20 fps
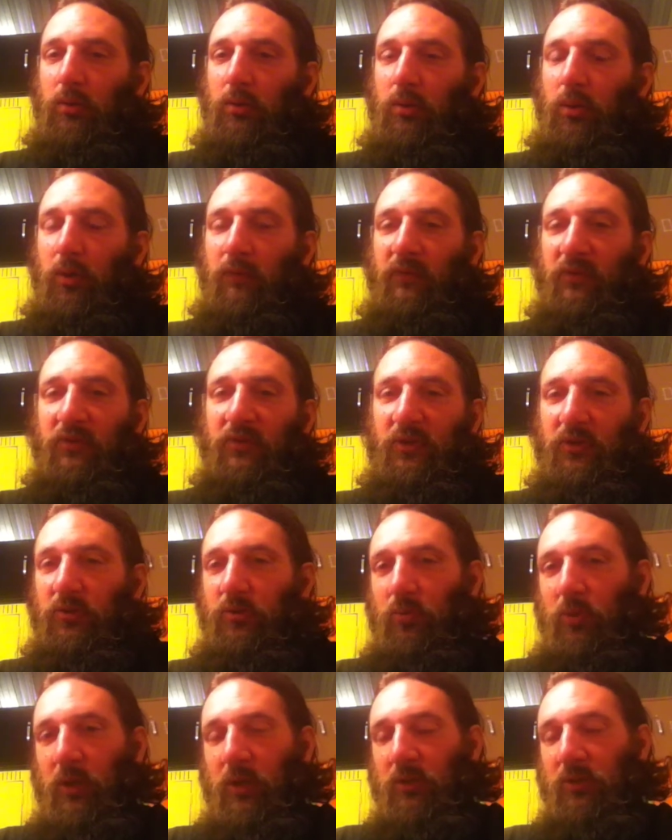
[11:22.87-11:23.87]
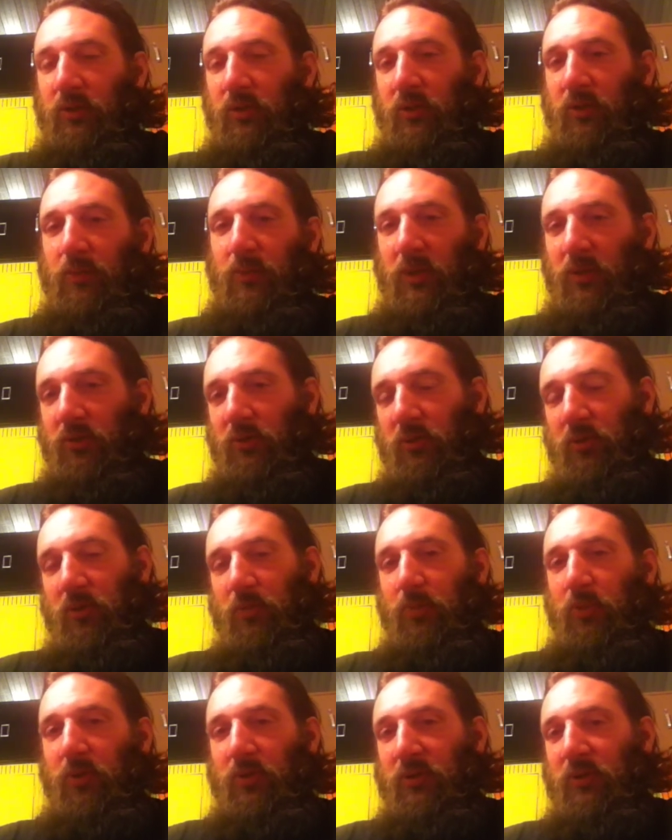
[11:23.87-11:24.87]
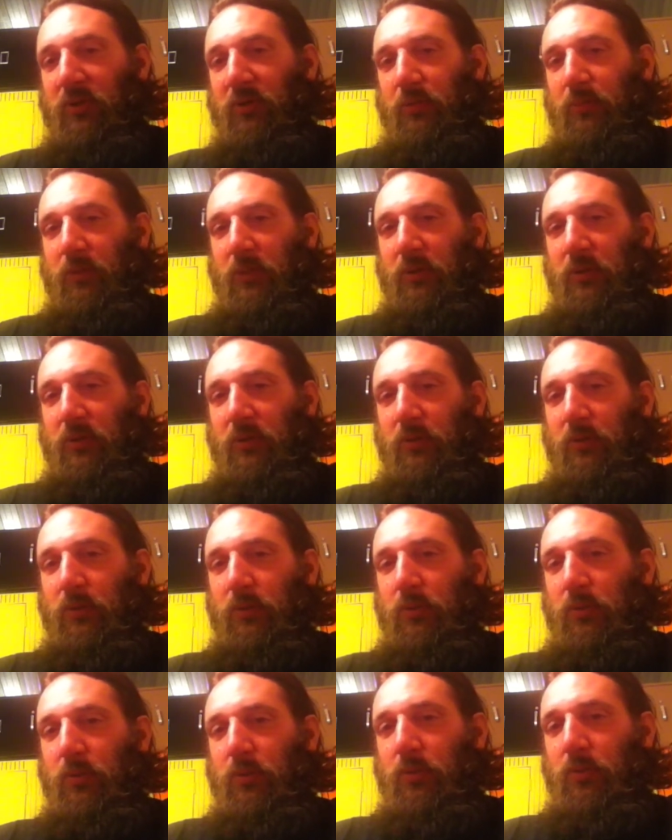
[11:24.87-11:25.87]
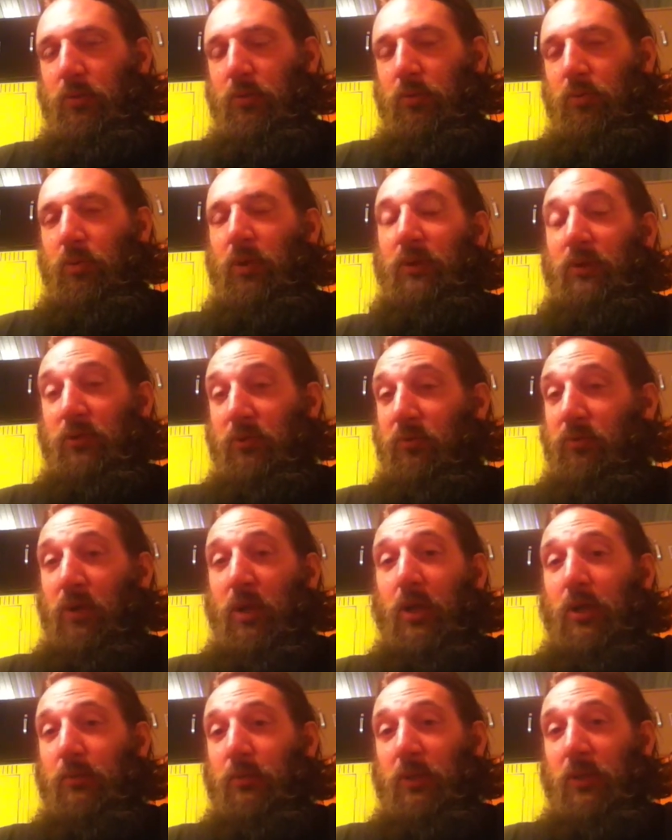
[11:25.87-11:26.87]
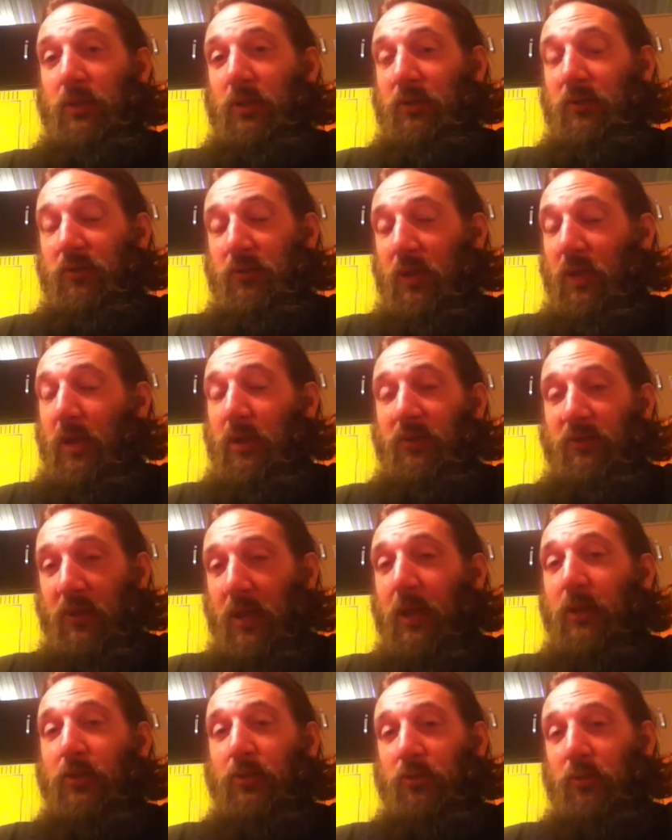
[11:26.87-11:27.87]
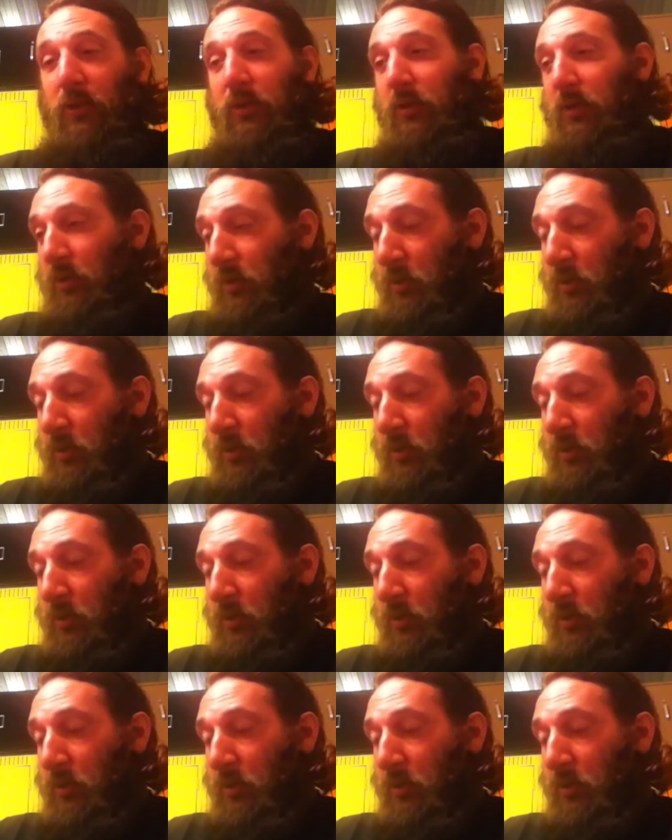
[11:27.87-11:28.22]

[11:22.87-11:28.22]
of the situation, especially the participants who I describe, and it's accurate,